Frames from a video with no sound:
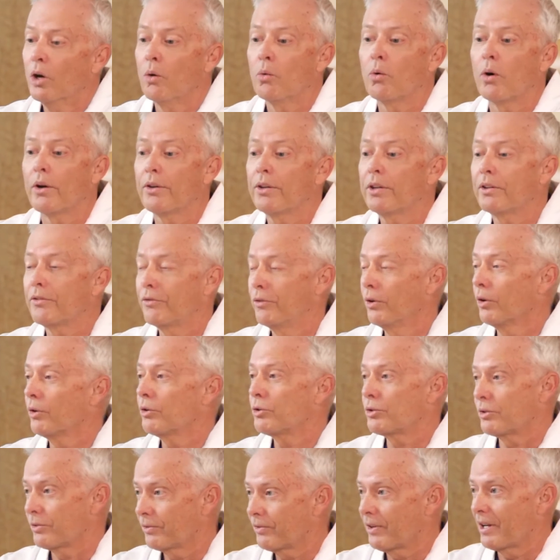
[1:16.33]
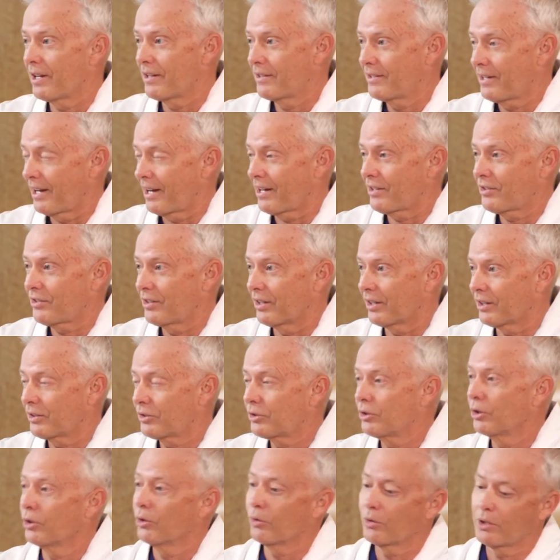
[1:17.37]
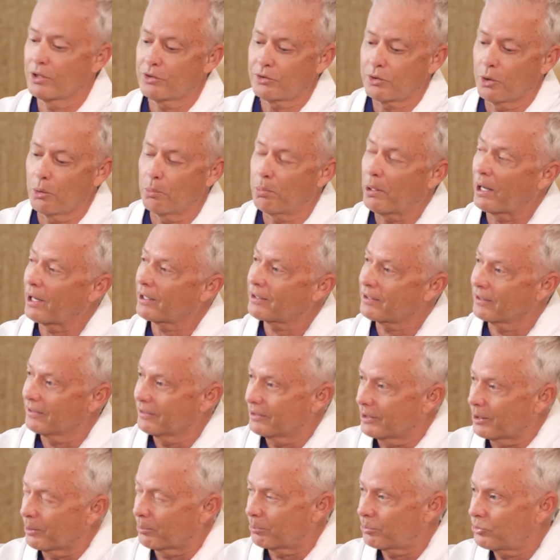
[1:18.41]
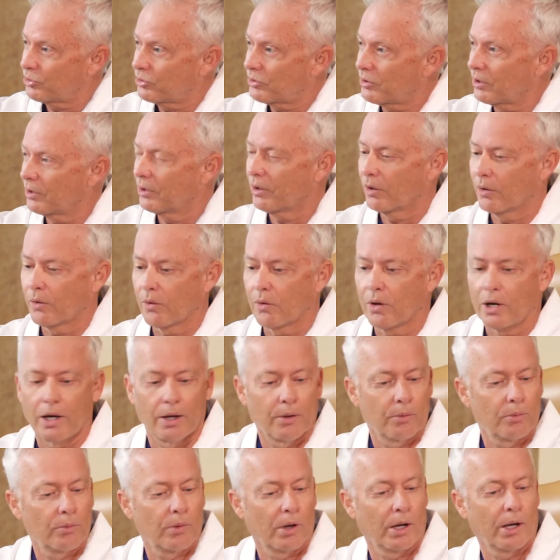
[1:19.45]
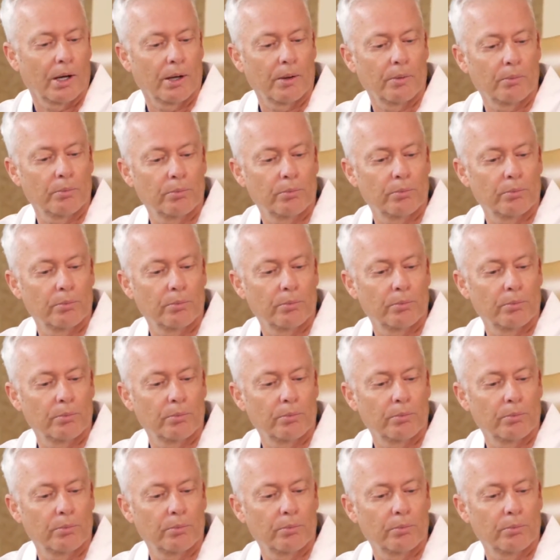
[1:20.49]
Well, I think fillers are fantastic. So let's go back to lips. I